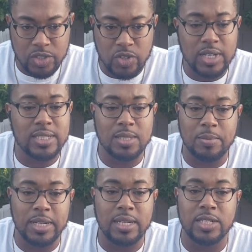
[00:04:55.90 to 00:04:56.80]
Trust has
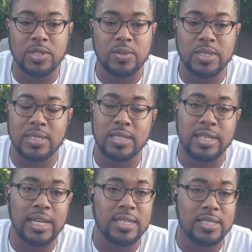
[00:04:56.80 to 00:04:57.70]
been an issue since the
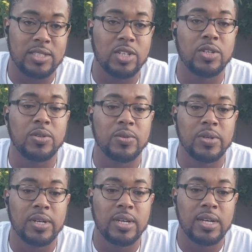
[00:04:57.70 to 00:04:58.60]
day that she took you.
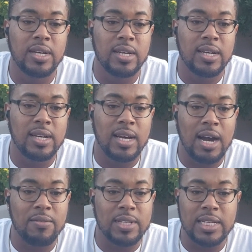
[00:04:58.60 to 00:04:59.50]

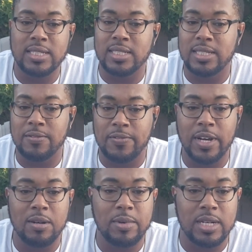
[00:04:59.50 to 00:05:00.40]
Our relationship
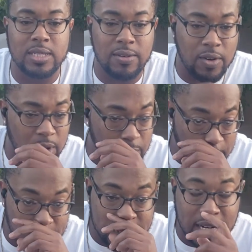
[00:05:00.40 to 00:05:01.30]
failed because of all the
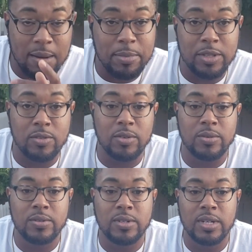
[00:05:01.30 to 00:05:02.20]
hoops that I've been
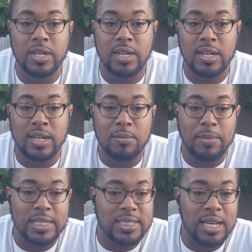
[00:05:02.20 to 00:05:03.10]
through.
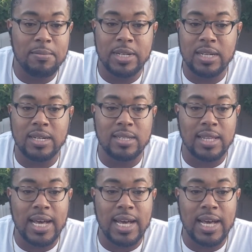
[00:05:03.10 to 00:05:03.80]
My stamina couldn't